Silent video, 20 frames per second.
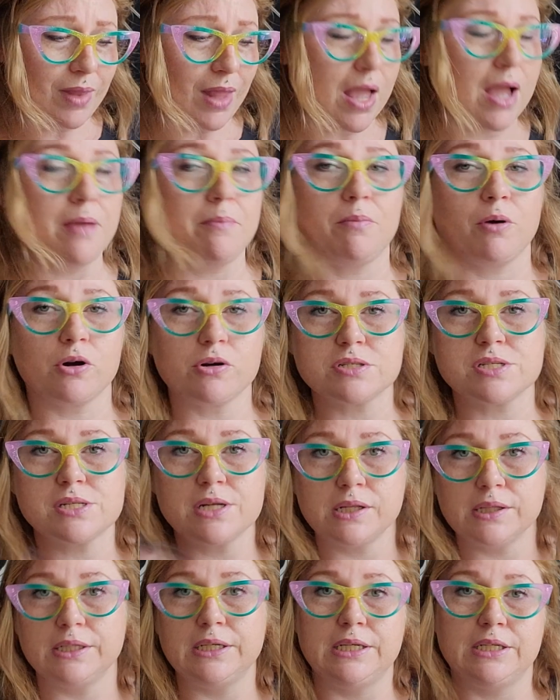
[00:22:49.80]
I
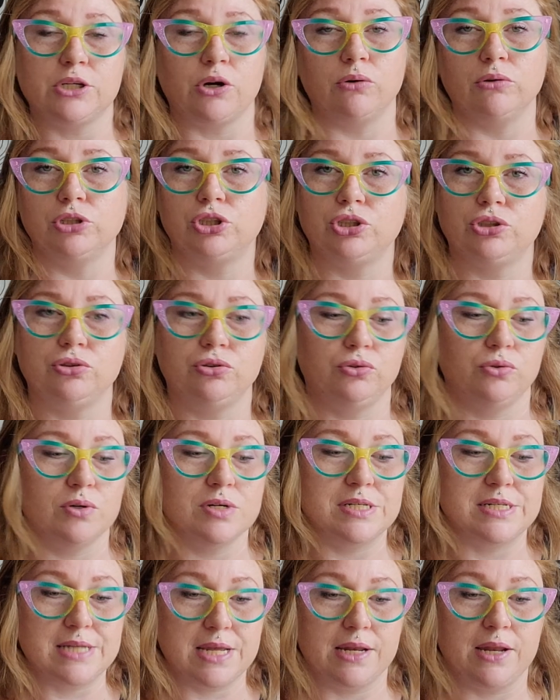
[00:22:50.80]
personally don't do
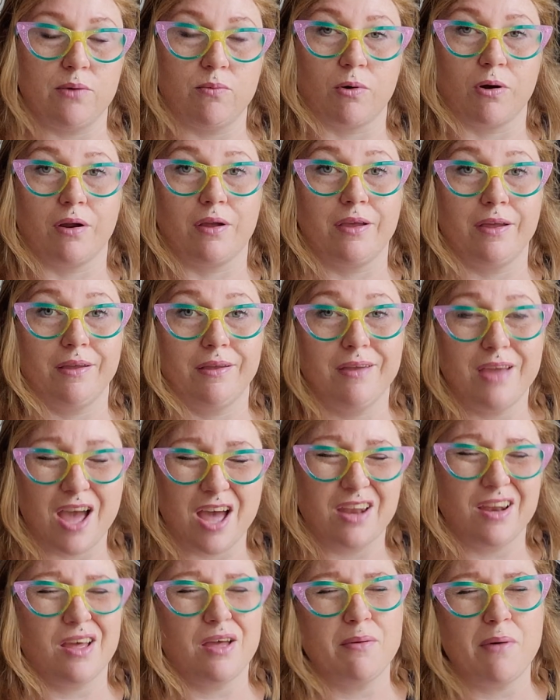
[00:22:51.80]
deity work
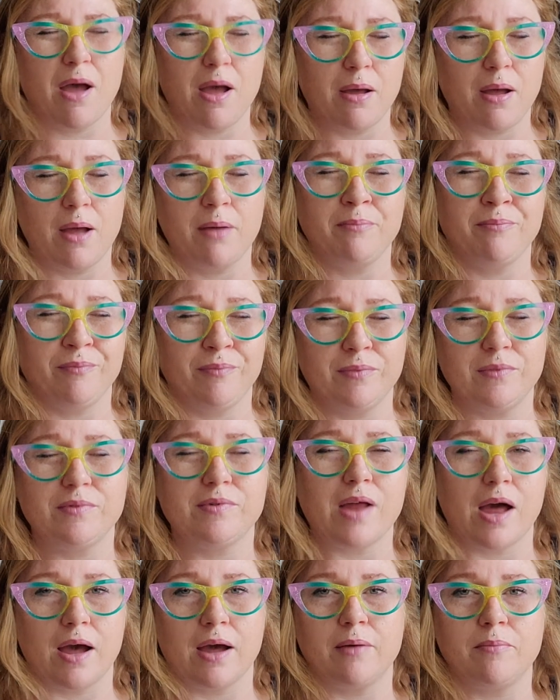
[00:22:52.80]
yet. I, am
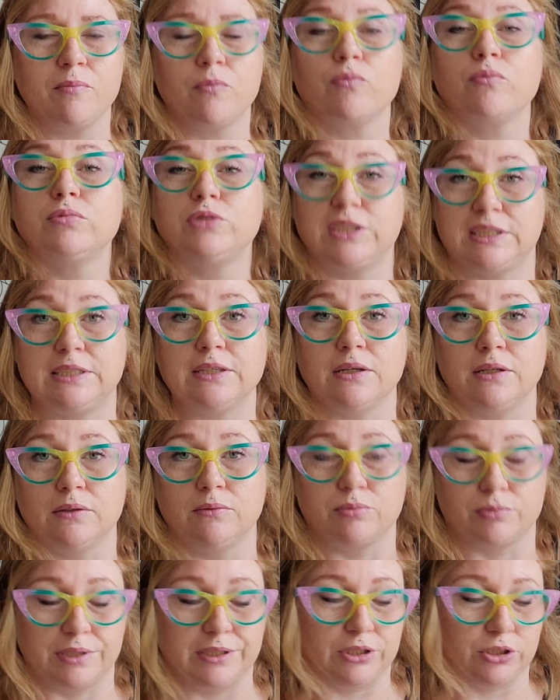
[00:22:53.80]
I'm, I'm still
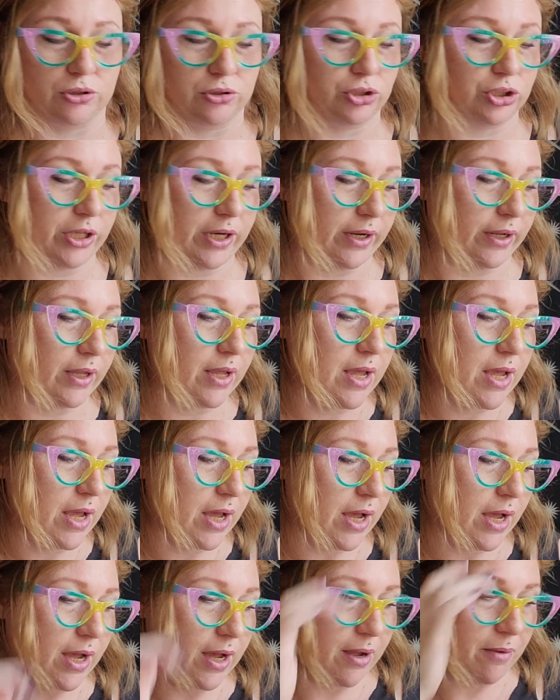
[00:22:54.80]
researching.
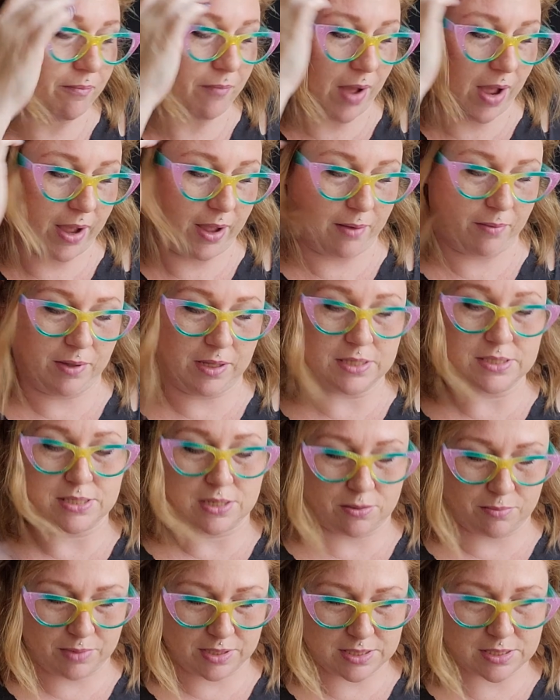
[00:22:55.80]
Um, I
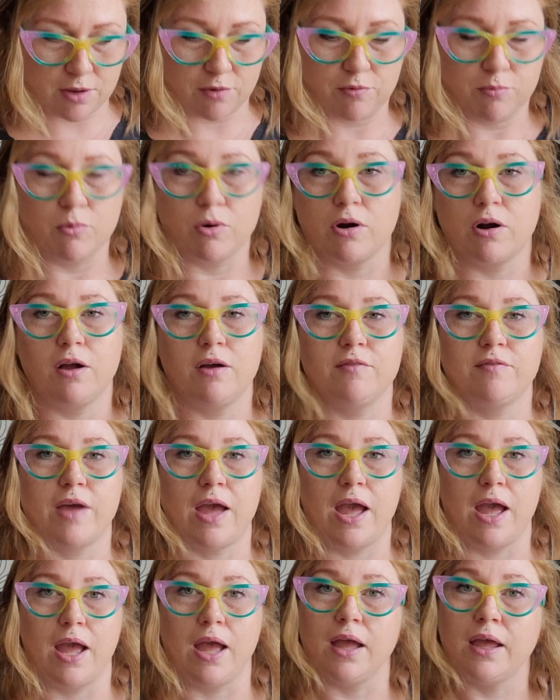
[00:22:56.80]
consider myself more of
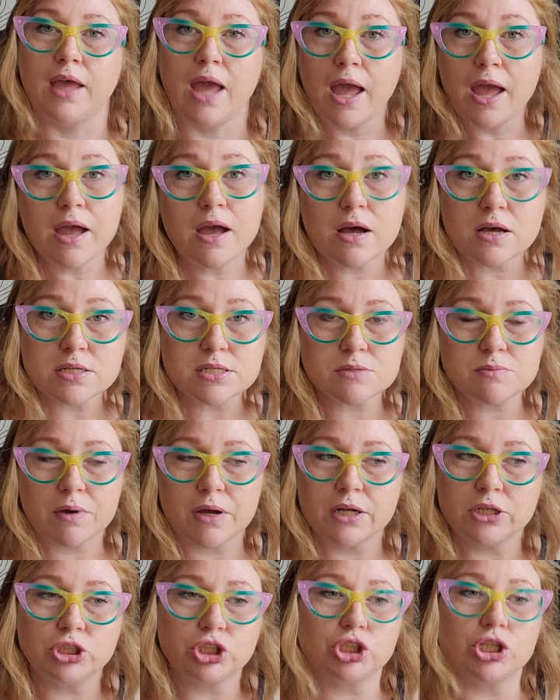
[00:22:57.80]
a chaos
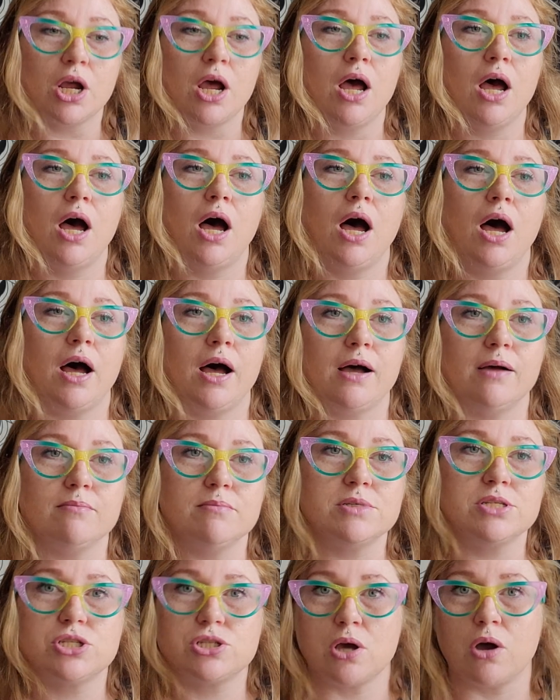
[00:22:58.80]
witch. Um,
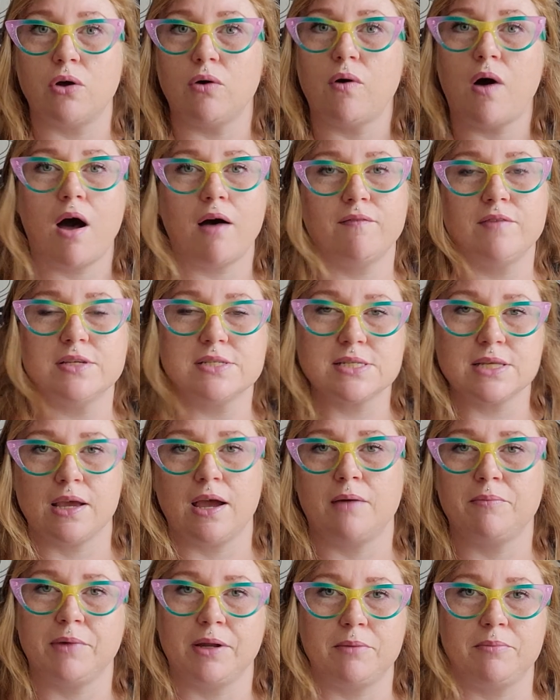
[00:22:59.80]
so obviously,
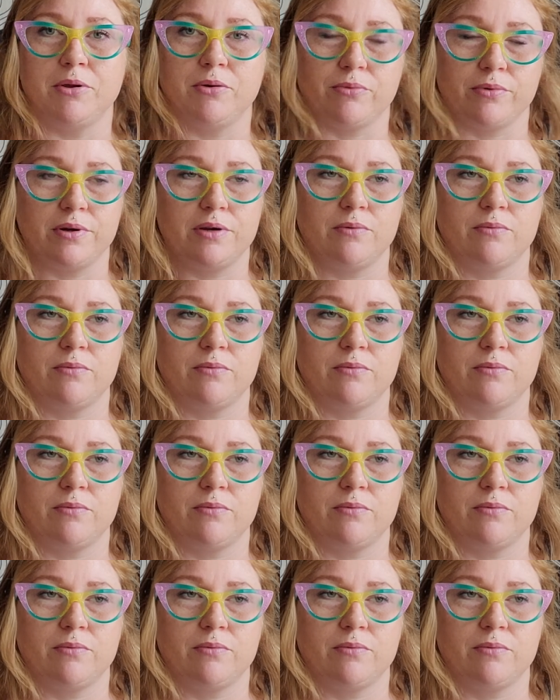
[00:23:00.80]
I'm going to be re